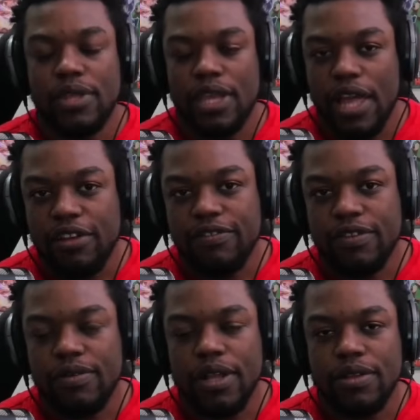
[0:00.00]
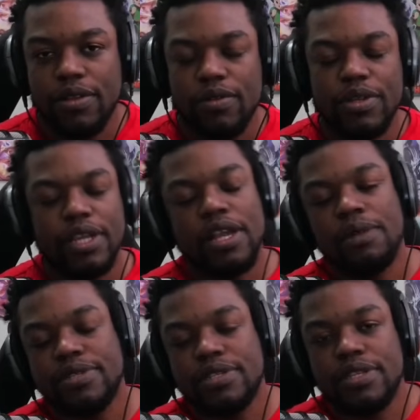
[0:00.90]
Hello everyone. When it
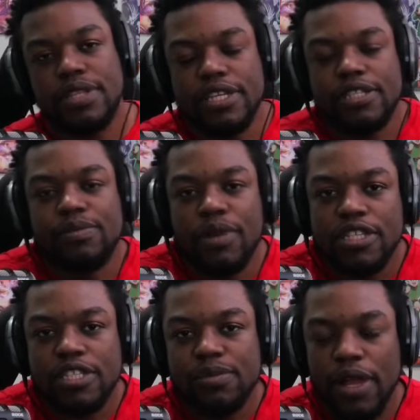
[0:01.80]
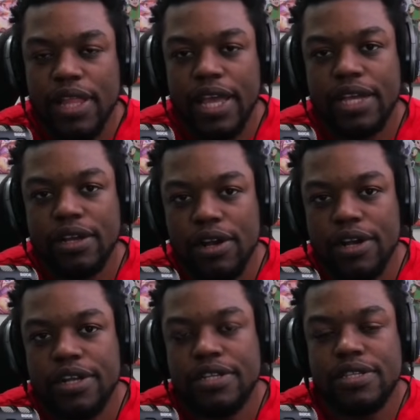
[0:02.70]
comes to this month's Spotlight
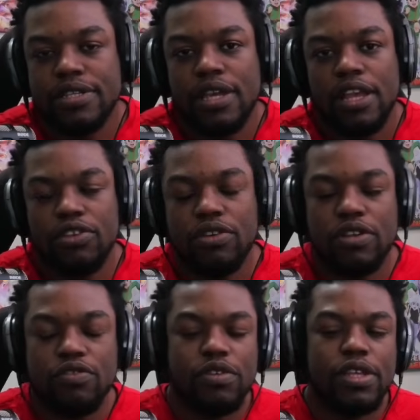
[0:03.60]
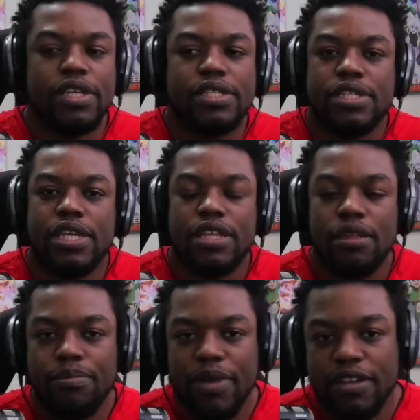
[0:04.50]
cards, you can really see
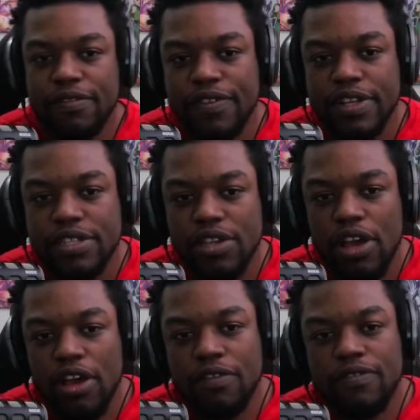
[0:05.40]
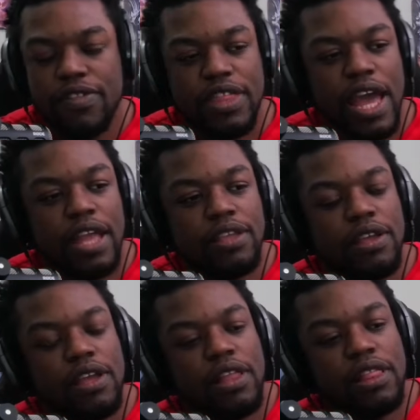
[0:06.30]
the benefits of
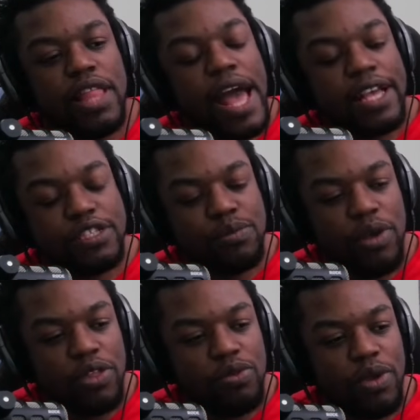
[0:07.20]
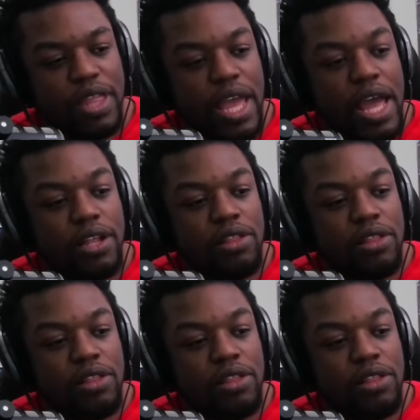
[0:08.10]
that last month where they had a